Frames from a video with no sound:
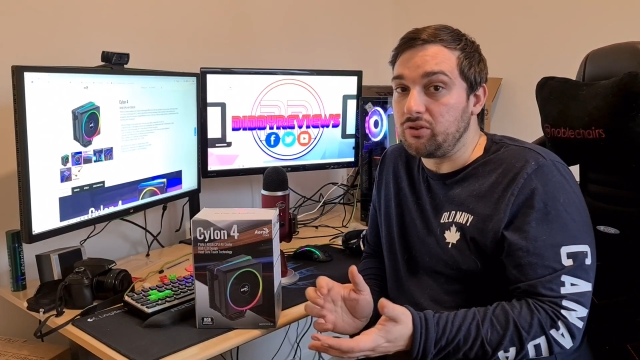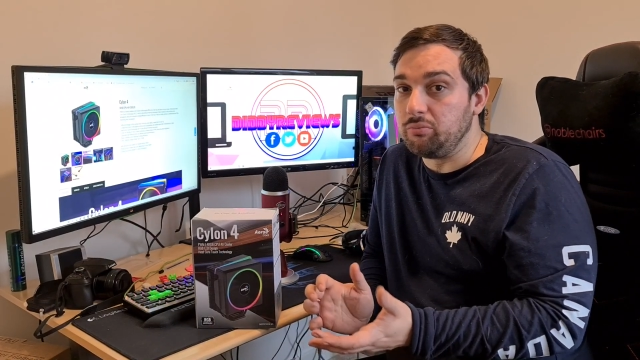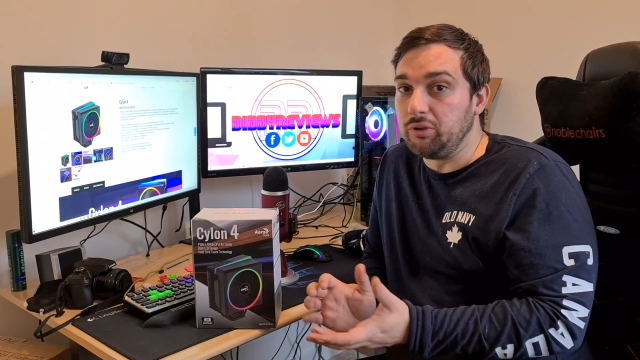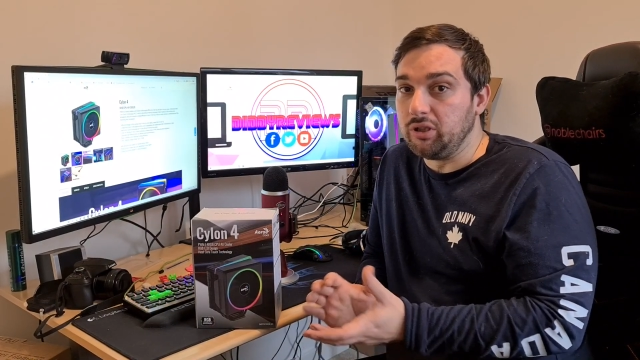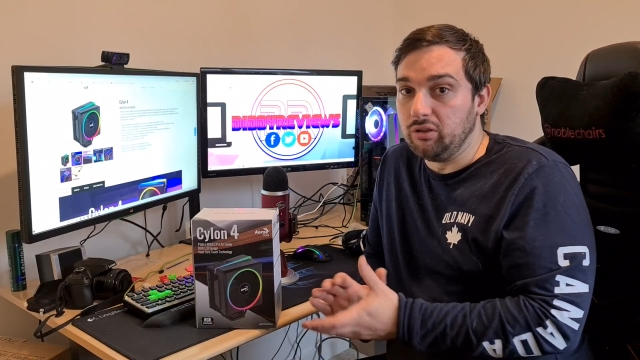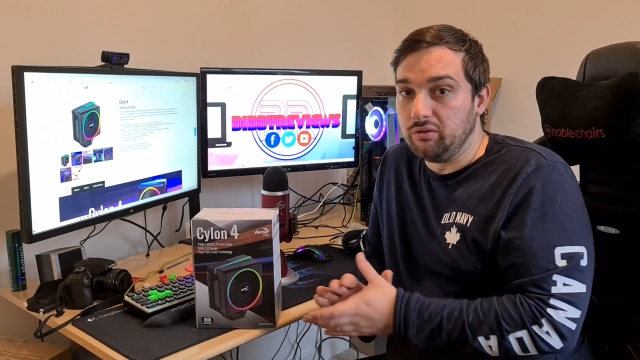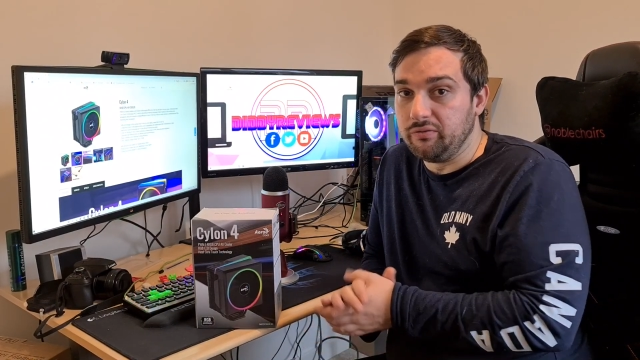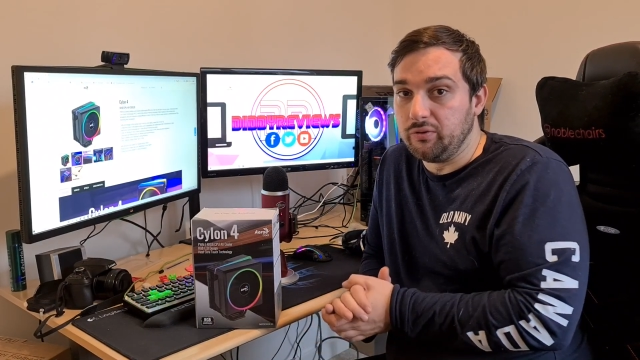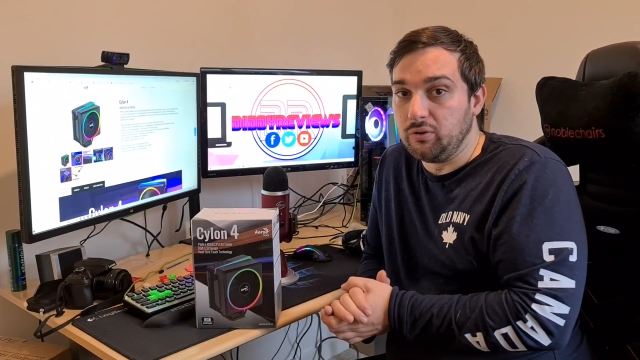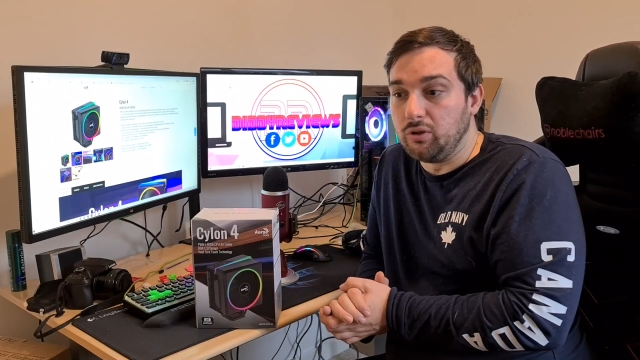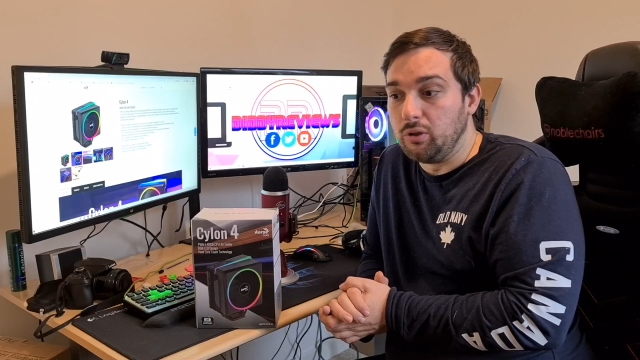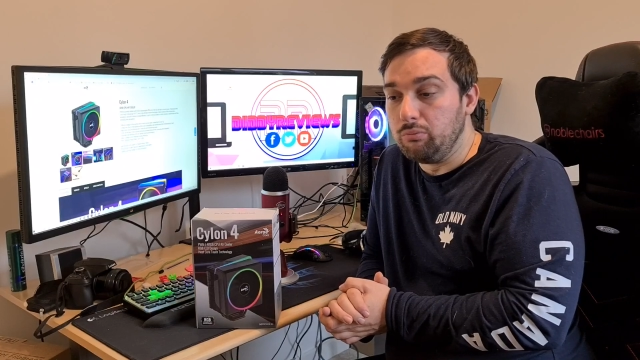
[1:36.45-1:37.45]
so should be
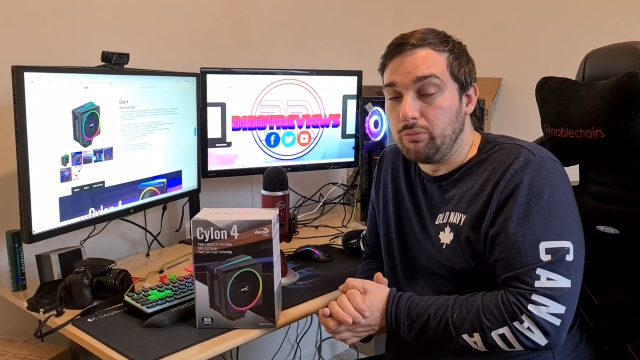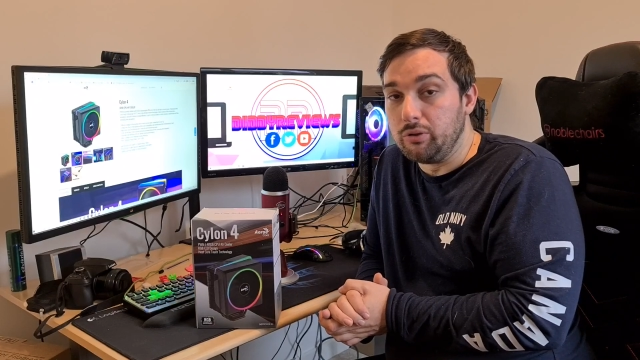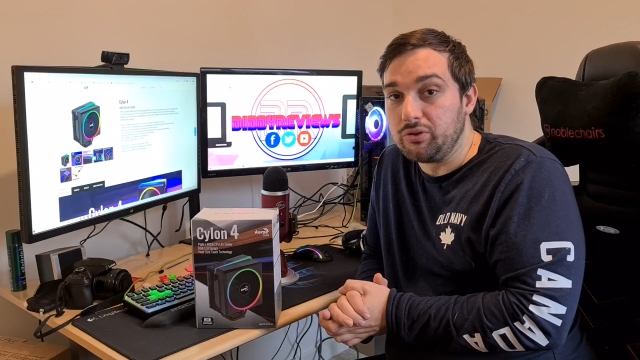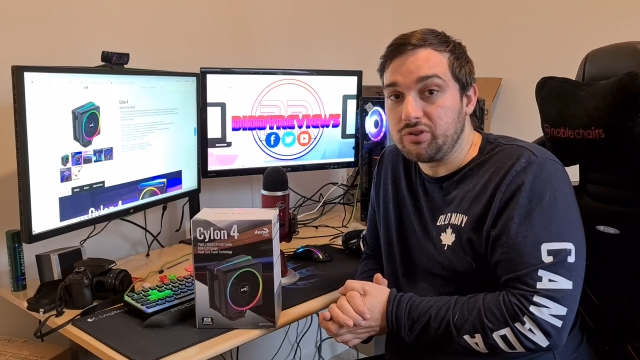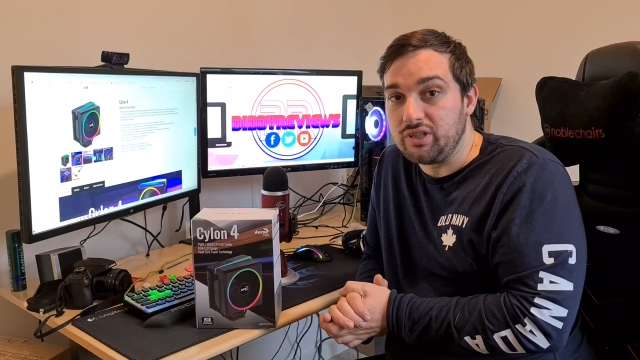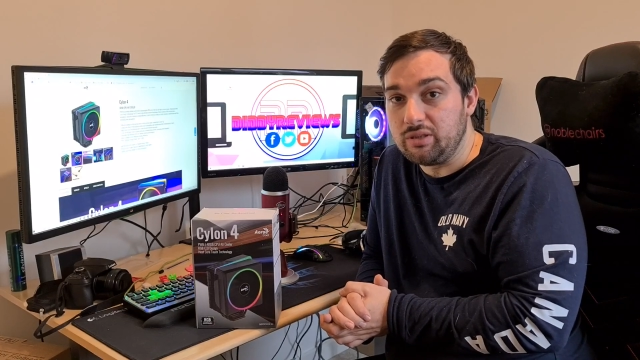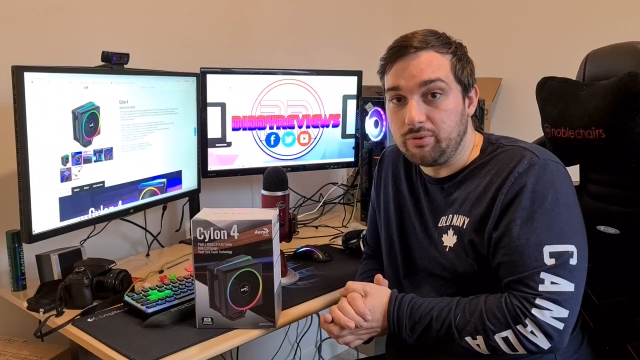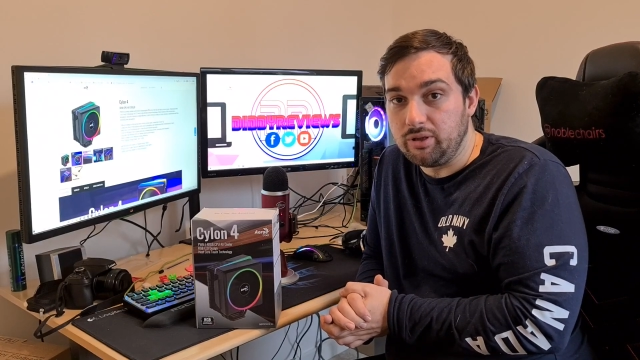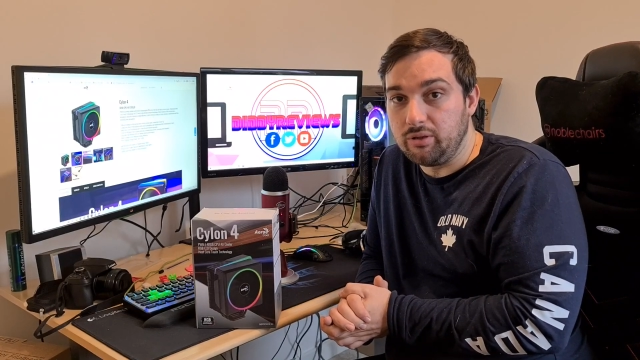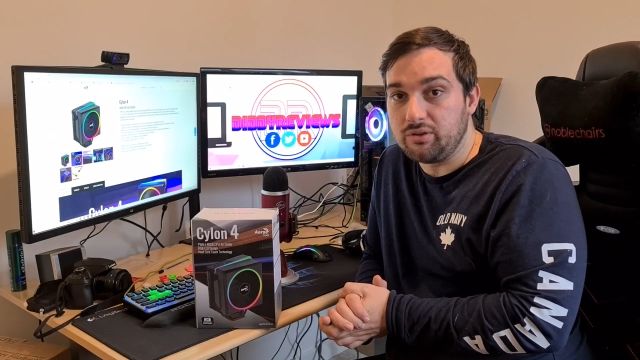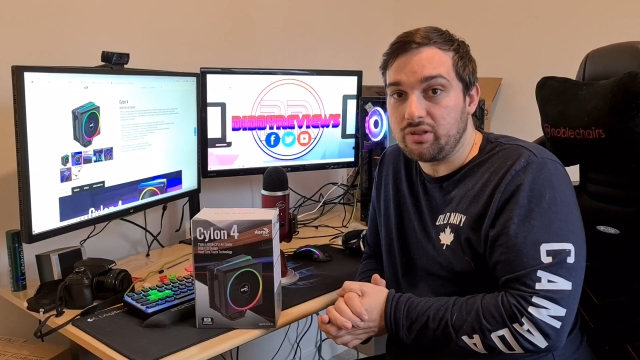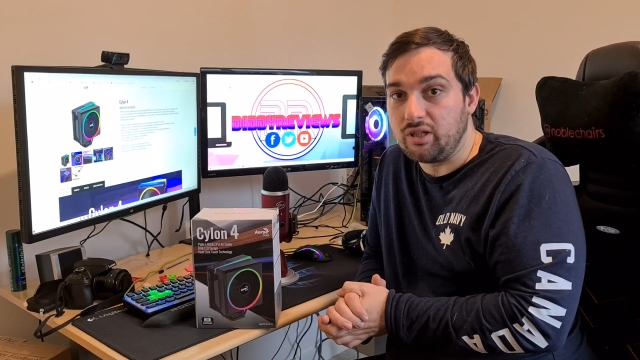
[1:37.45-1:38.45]
good for
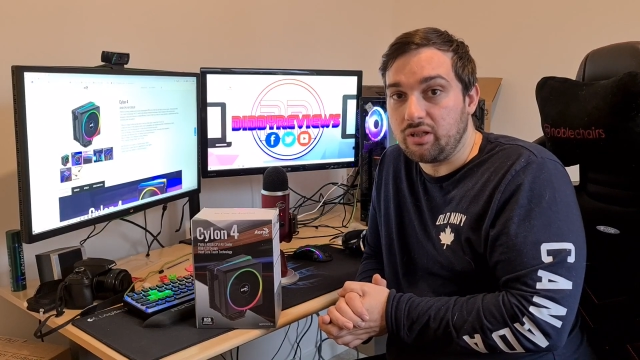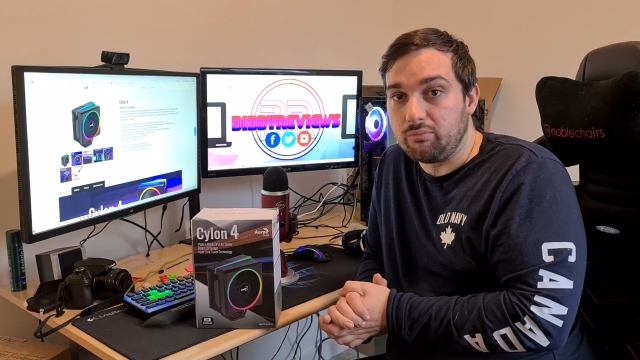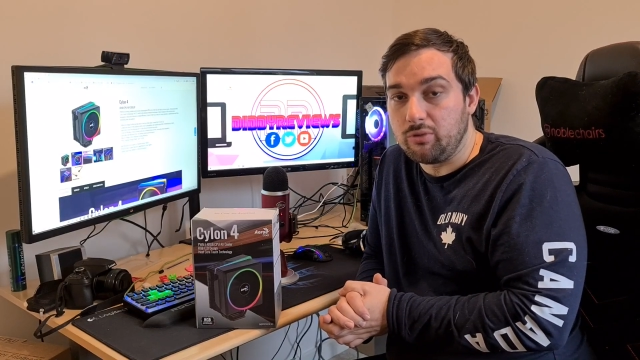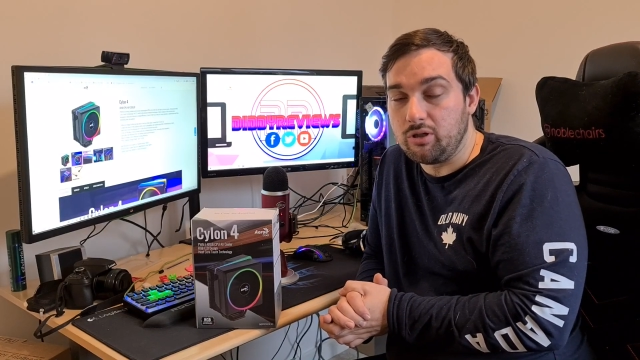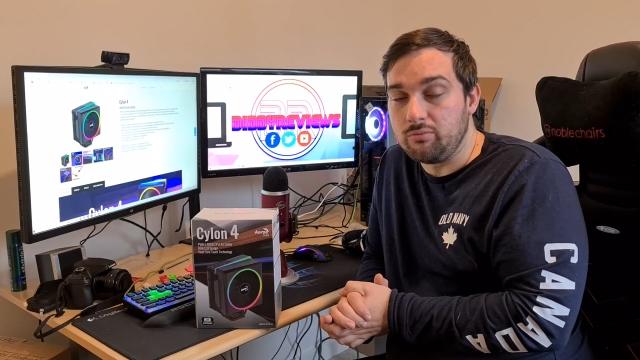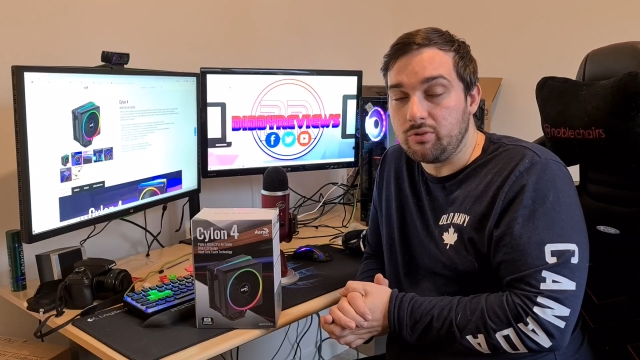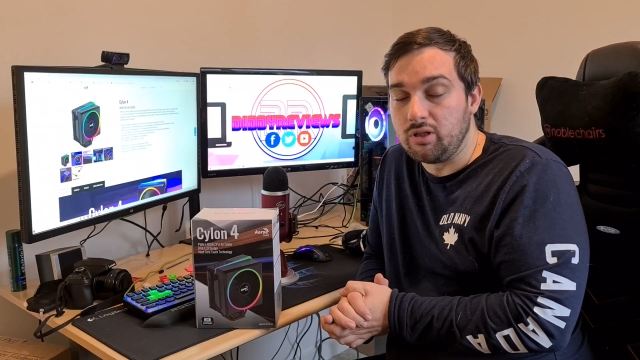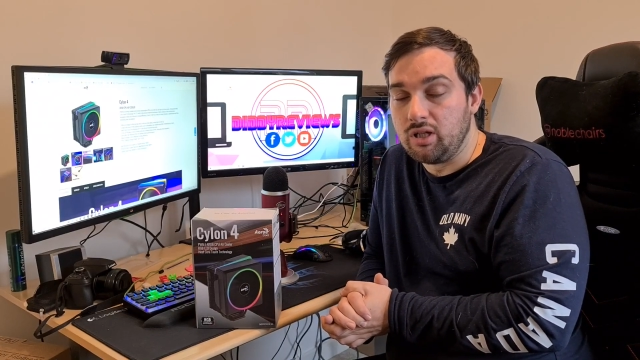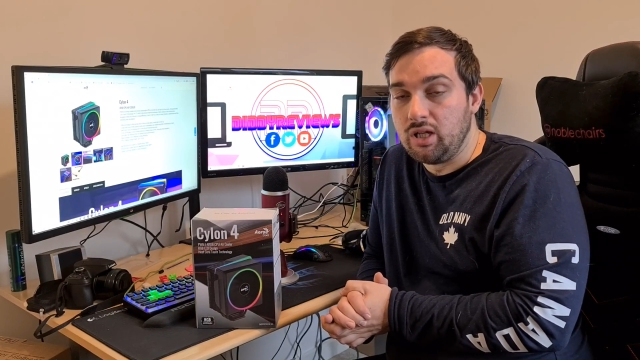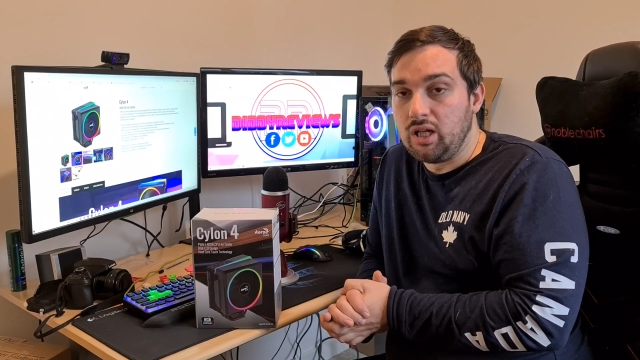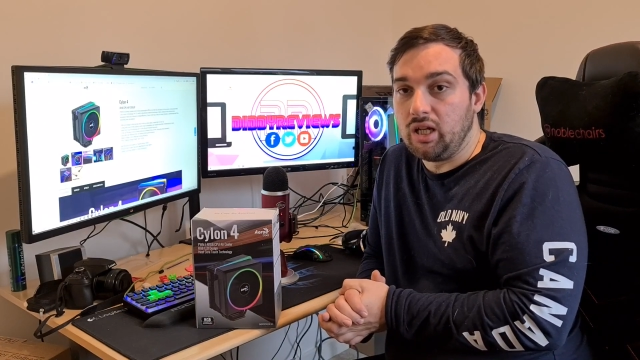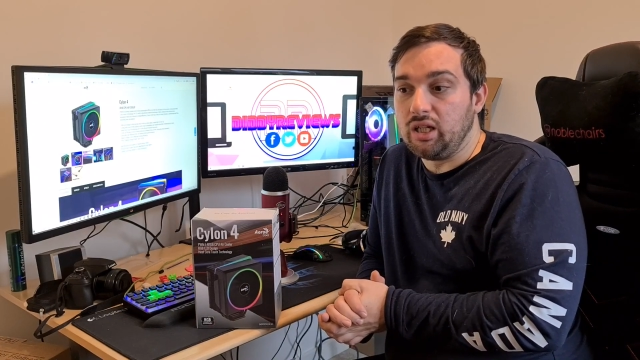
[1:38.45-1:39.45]
most CPUs at the
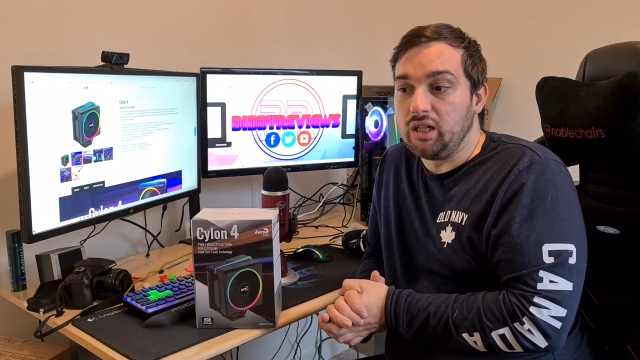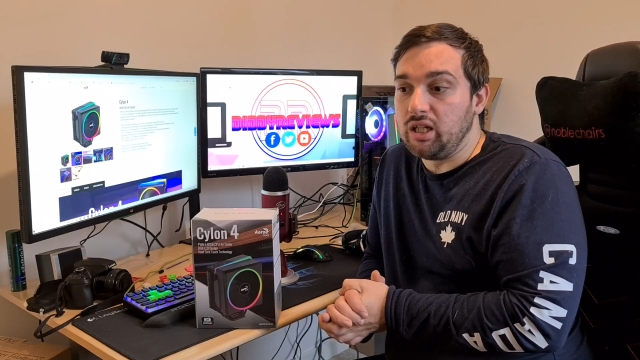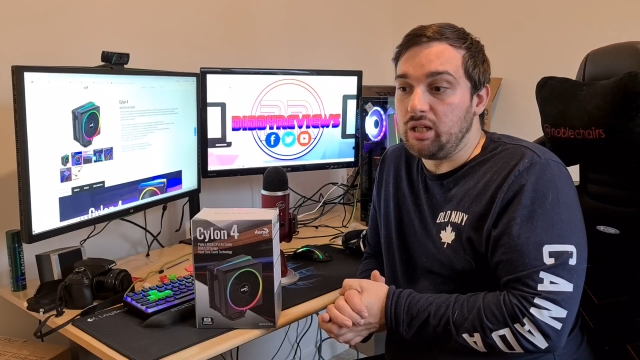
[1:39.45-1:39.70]
moment.